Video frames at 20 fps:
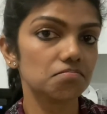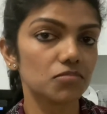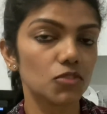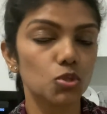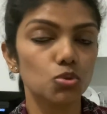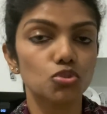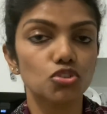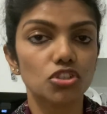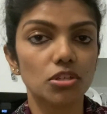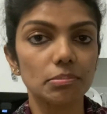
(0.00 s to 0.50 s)

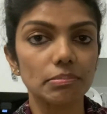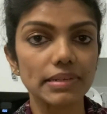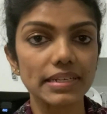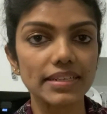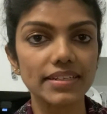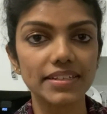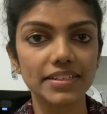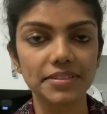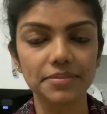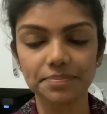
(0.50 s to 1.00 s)
Who's
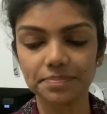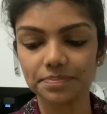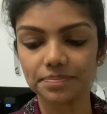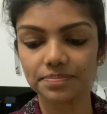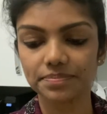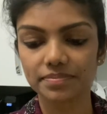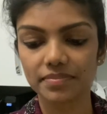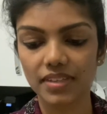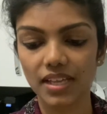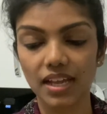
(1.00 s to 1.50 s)
complaining?
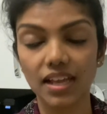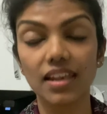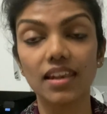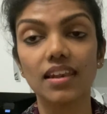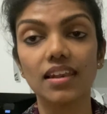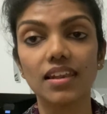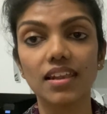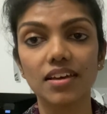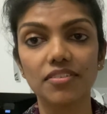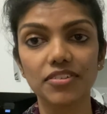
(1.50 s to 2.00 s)
I
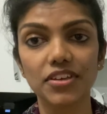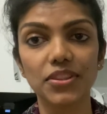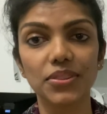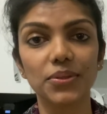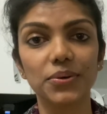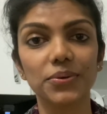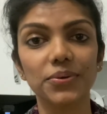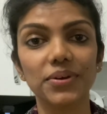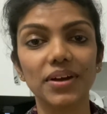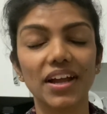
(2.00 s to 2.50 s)
love it
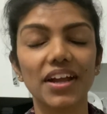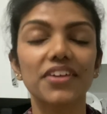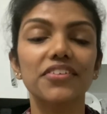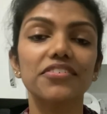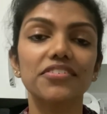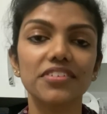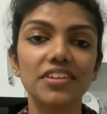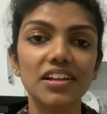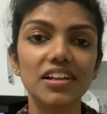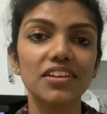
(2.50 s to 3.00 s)
though. I
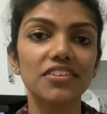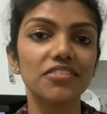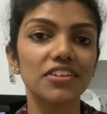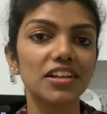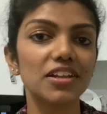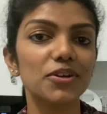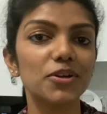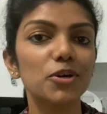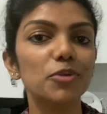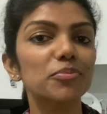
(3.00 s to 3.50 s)
really,
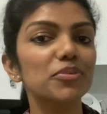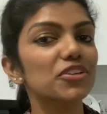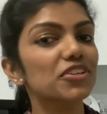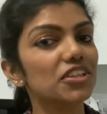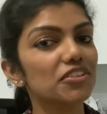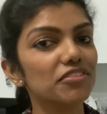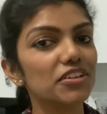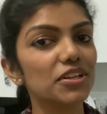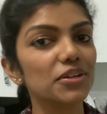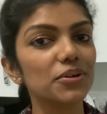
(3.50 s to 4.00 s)
really hope you
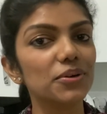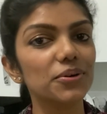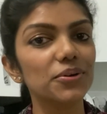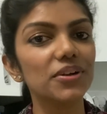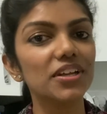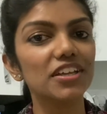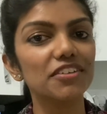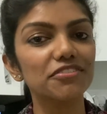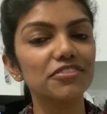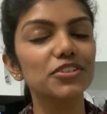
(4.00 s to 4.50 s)
give it a go.
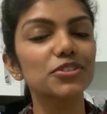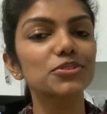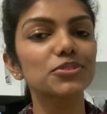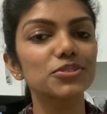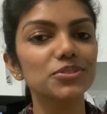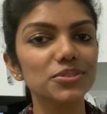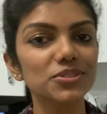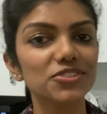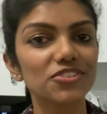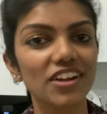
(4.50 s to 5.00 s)
If you
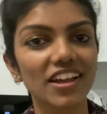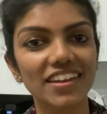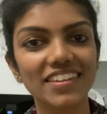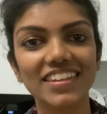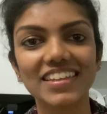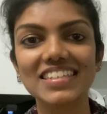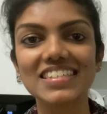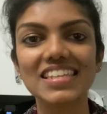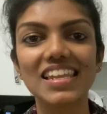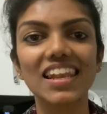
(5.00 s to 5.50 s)
do try
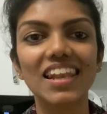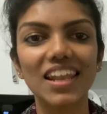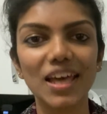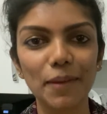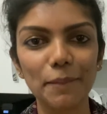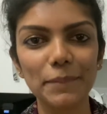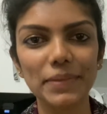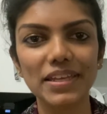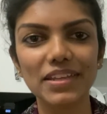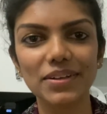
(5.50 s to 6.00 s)
this,
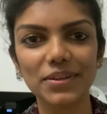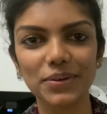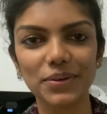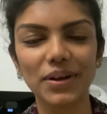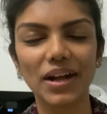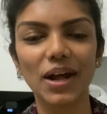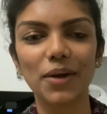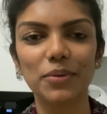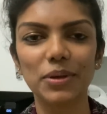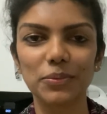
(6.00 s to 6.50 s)
let me know
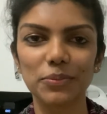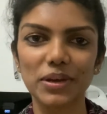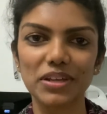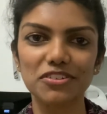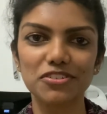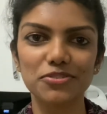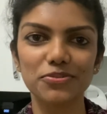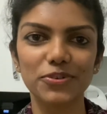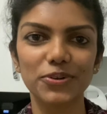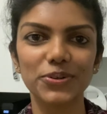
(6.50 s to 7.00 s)
how it
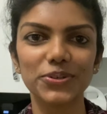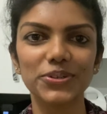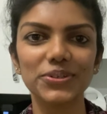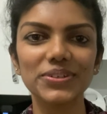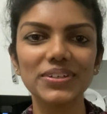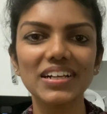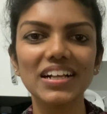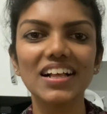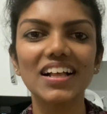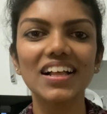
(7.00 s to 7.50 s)
went for
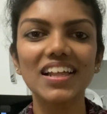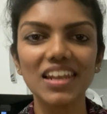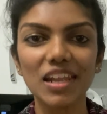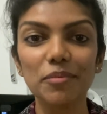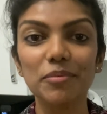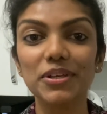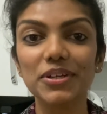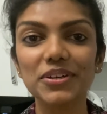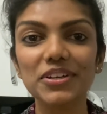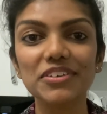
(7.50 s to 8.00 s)
you. Let
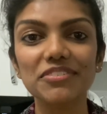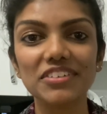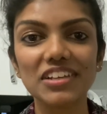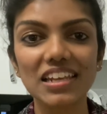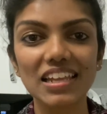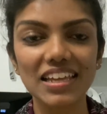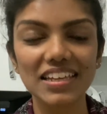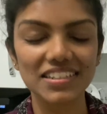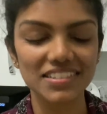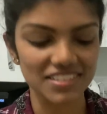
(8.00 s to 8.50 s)
me know if you
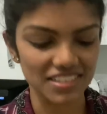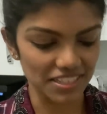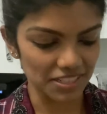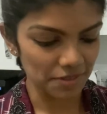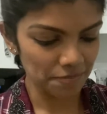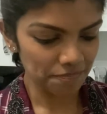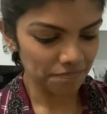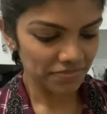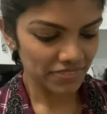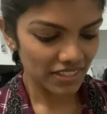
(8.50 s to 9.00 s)
liked it.
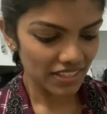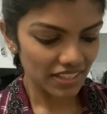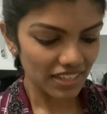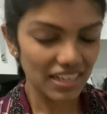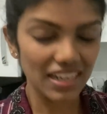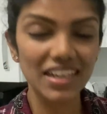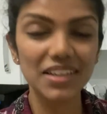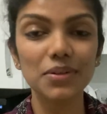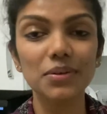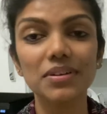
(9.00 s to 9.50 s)

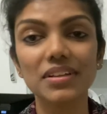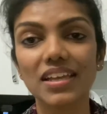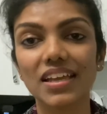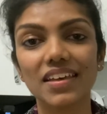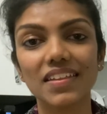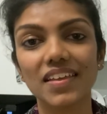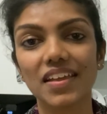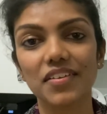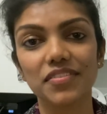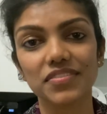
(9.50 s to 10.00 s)
I don't care
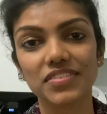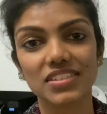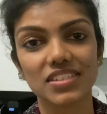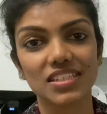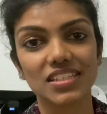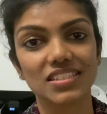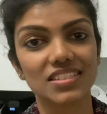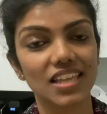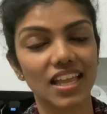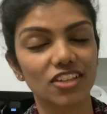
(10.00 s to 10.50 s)
that if
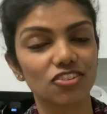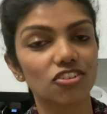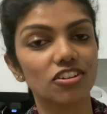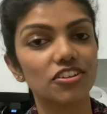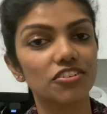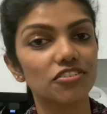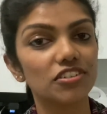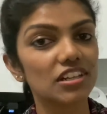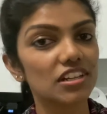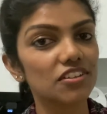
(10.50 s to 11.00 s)
it's actually
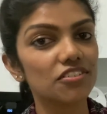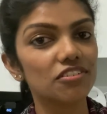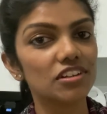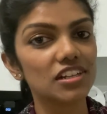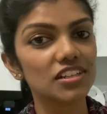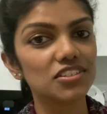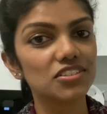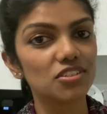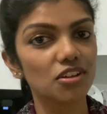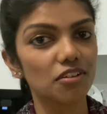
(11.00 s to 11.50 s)
really,
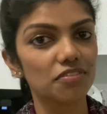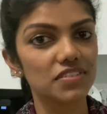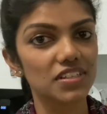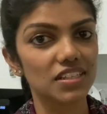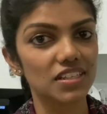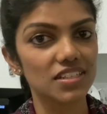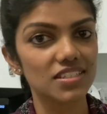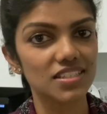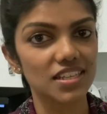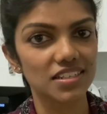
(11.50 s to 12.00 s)
really soft in
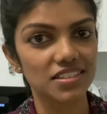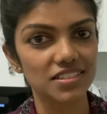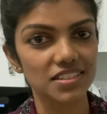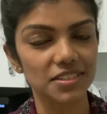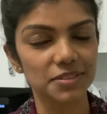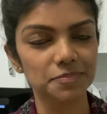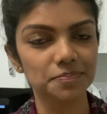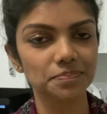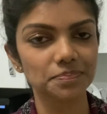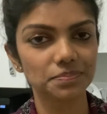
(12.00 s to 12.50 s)
the center.